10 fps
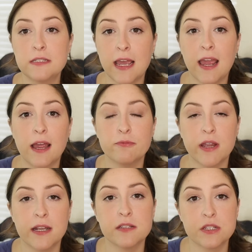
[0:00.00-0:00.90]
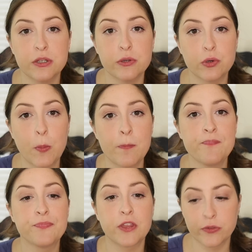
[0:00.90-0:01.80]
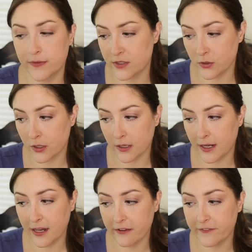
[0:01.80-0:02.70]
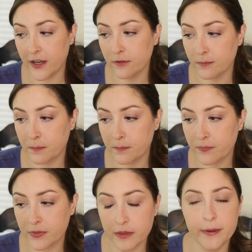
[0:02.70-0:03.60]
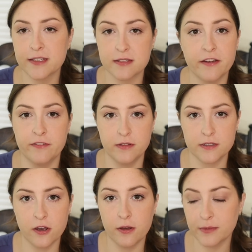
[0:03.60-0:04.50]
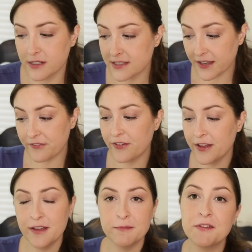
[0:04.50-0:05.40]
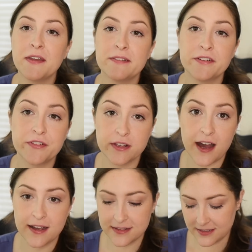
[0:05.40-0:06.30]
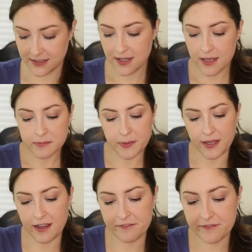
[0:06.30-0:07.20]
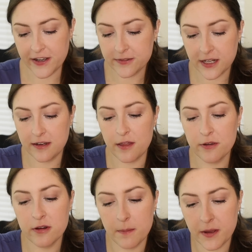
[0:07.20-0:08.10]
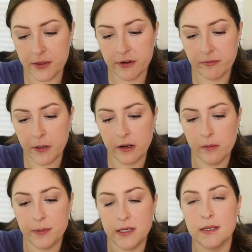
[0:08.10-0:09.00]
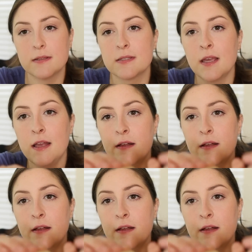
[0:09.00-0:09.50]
day I ran into the thrift store and I found the best stuff in this haul. I'm going to save my favorite for last. But I found another mother of pearl piece.